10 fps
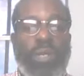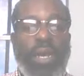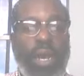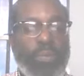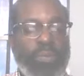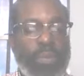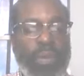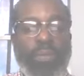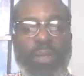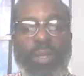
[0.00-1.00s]
helps me
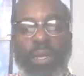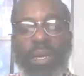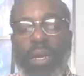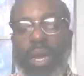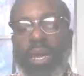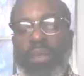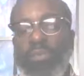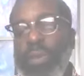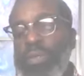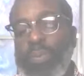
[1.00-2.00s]
with the uh, eight
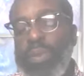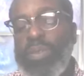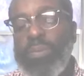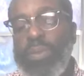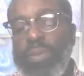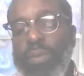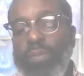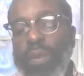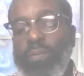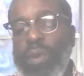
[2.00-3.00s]
spiritual principles of,
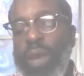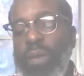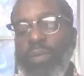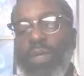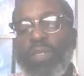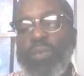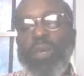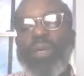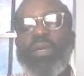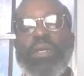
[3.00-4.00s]
of recovery as well.